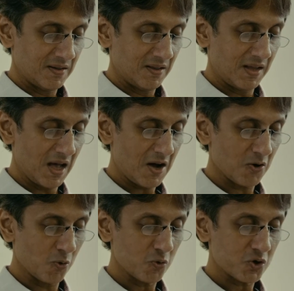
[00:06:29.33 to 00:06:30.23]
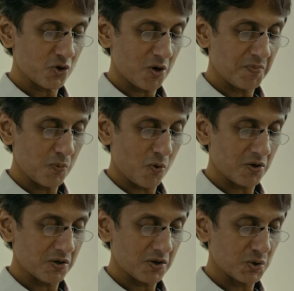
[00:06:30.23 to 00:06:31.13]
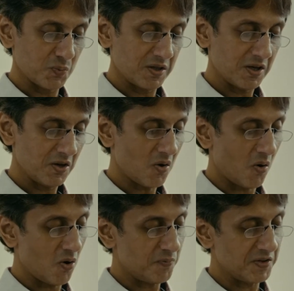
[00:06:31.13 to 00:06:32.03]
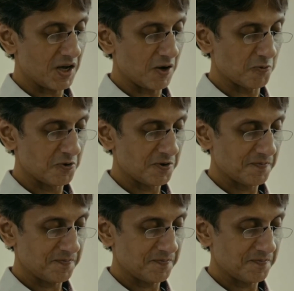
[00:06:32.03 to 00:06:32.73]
there are no stormy waters within or without.